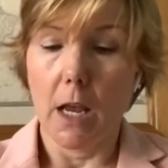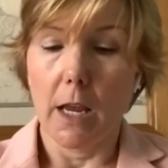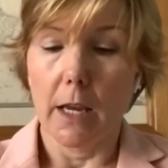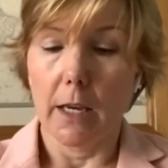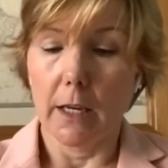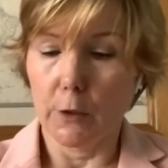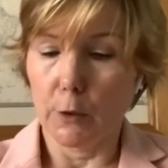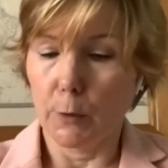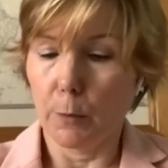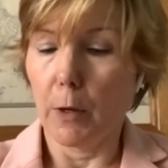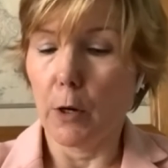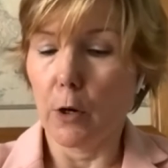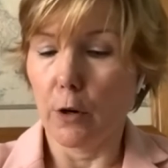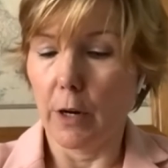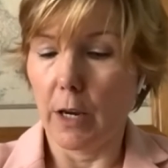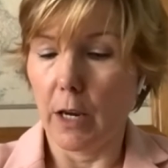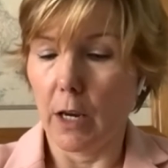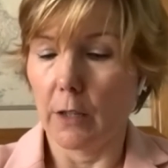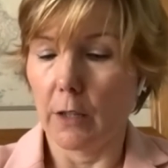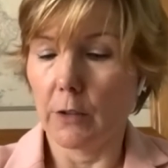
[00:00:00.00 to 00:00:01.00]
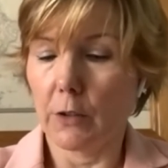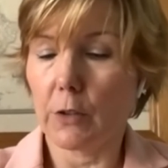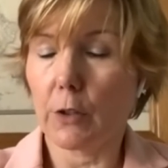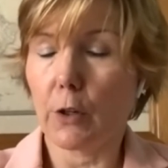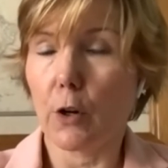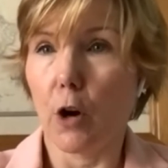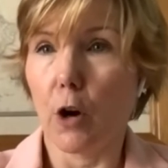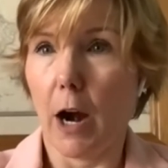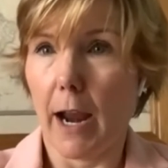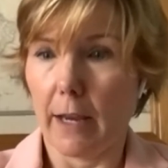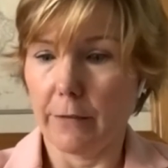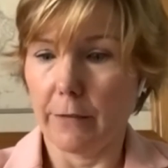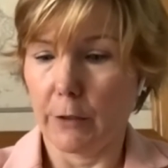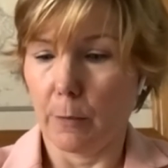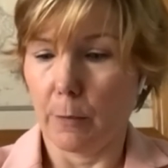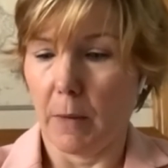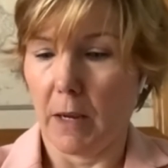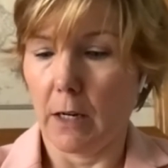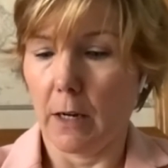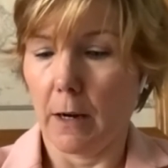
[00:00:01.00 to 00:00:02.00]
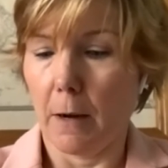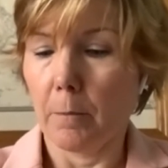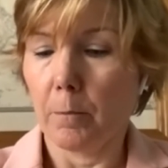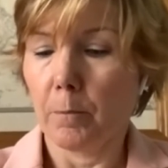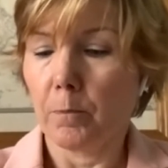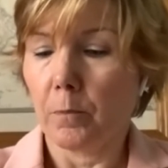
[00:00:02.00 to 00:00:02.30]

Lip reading: experienced craftsman.